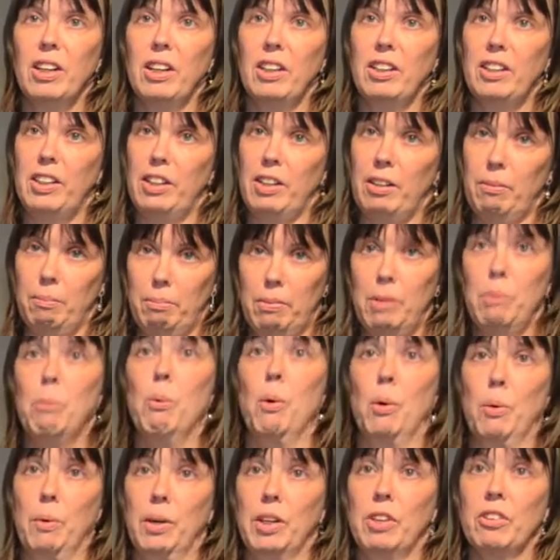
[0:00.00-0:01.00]
then be
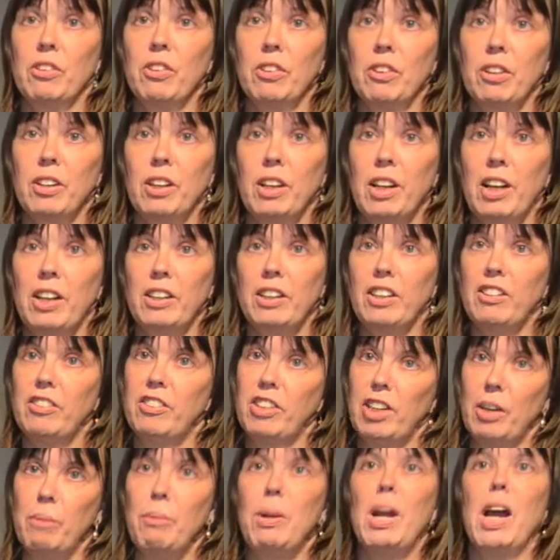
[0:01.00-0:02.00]
worried. And then
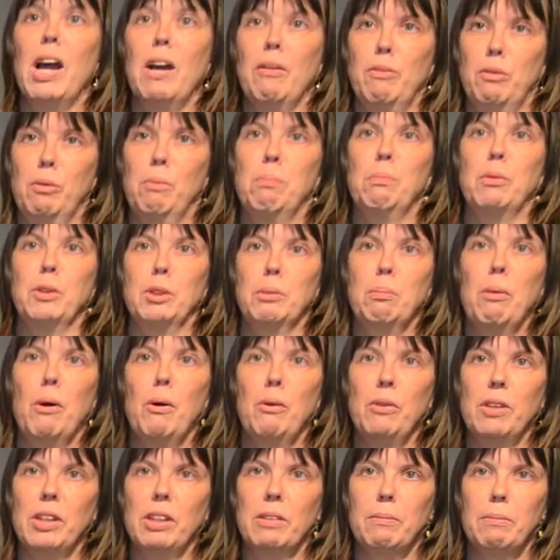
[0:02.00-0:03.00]
say we have to
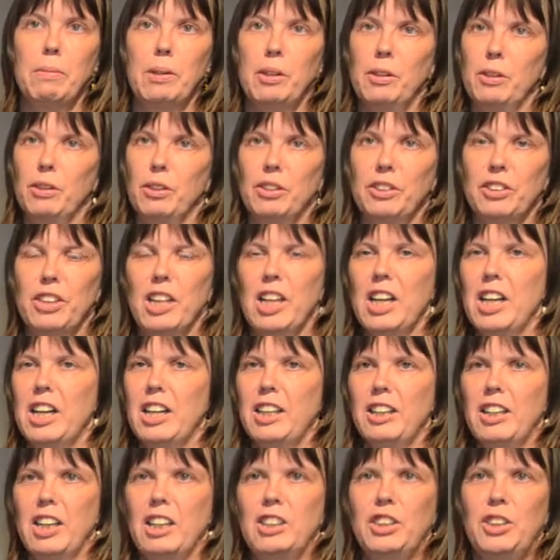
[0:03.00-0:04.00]
postpone it, because
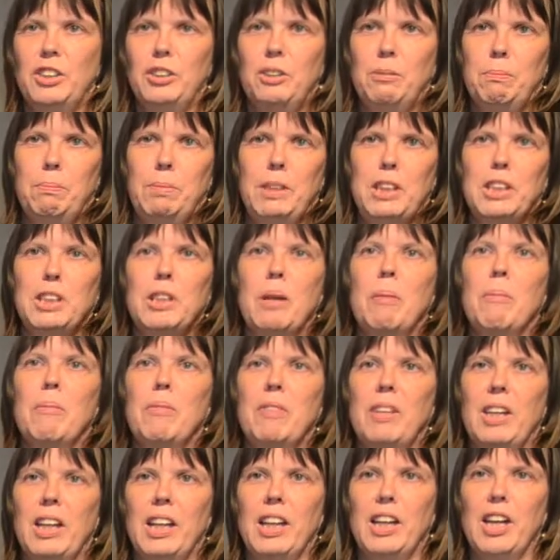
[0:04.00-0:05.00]
there should be
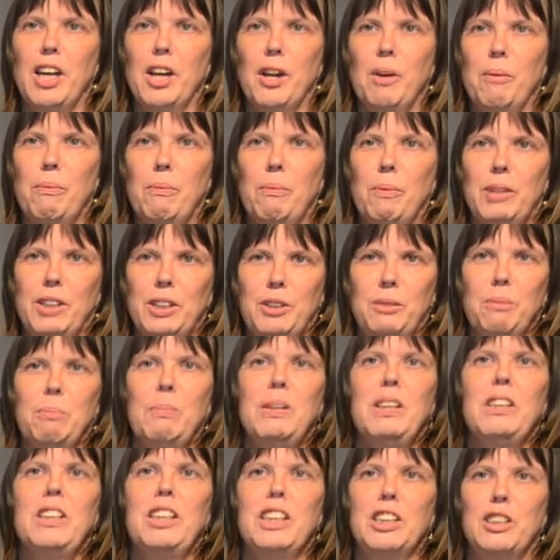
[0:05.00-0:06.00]
something to
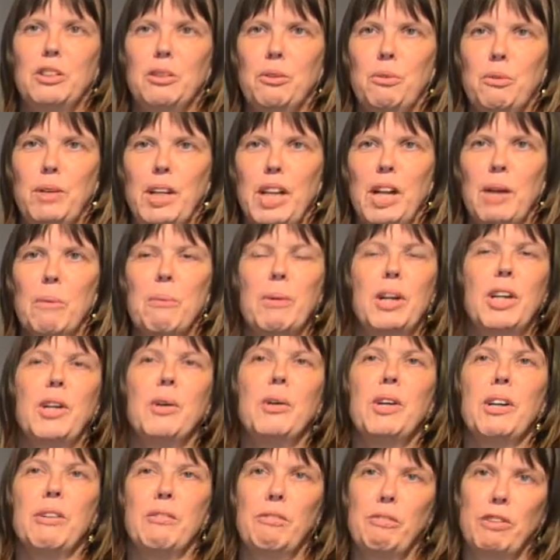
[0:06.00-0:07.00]
be disagree and where
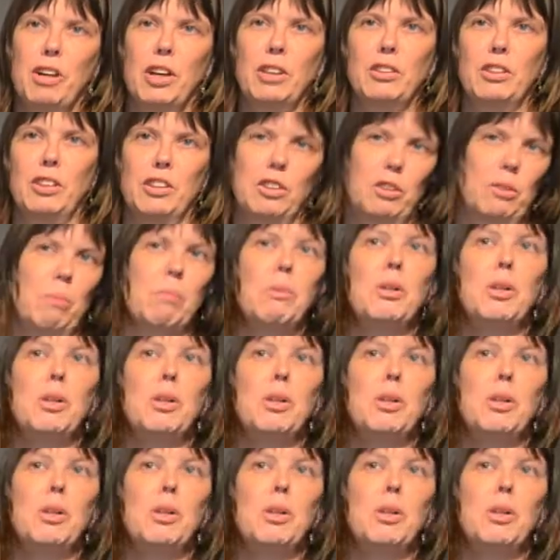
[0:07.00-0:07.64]
you can find out some